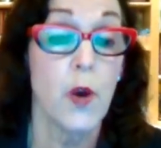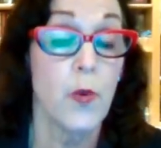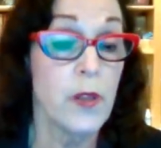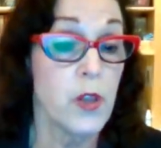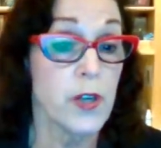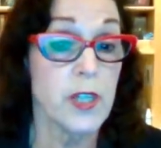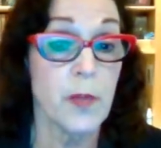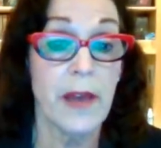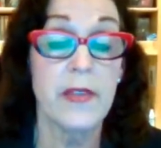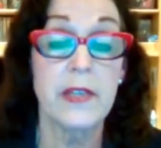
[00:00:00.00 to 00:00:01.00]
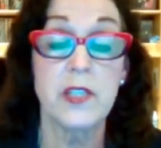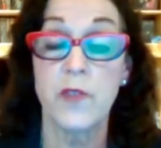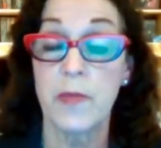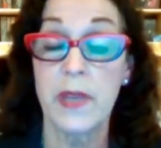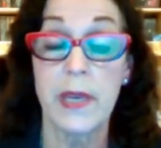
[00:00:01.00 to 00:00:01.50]
We learned about this
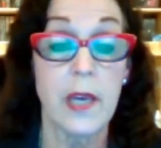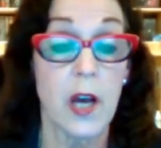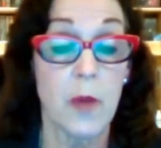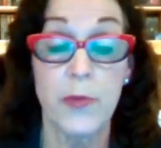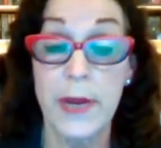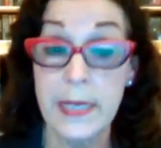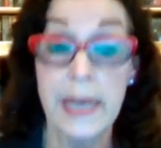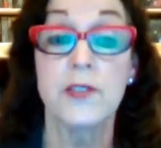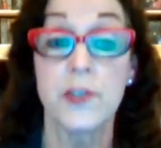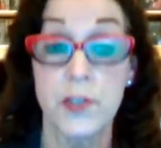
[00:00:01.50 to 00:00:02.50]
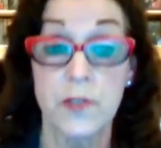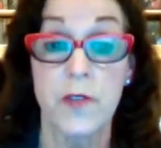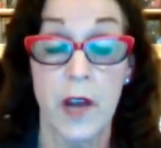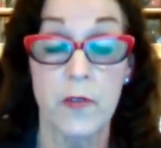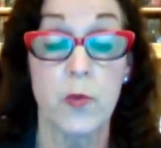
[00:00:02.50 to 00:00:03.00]
from the um, breast cancer
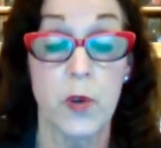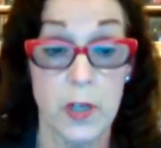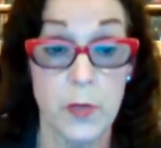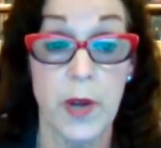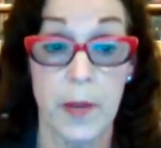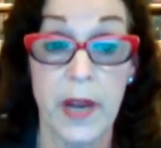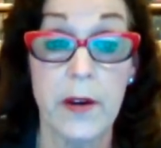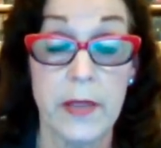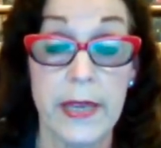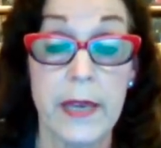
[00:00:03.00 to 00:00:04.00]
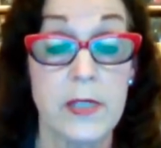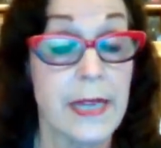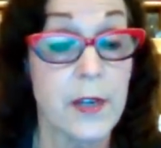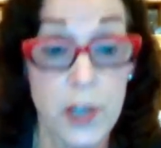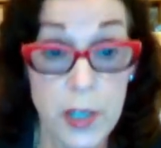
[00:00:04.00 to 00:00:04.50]
survivor world primarily because
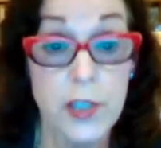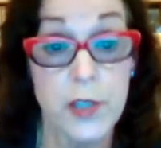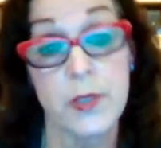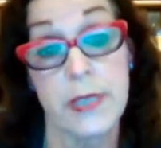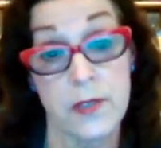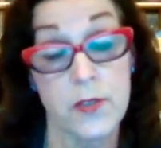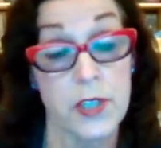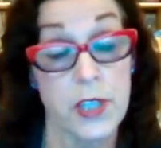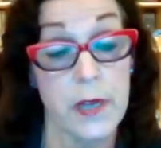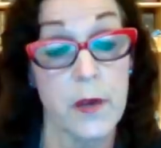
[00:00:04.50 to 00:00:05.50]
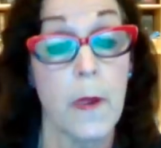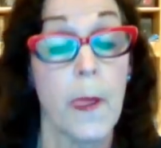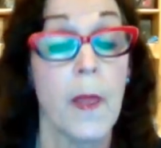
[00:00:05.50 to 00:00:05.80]
they couldn't use estrogen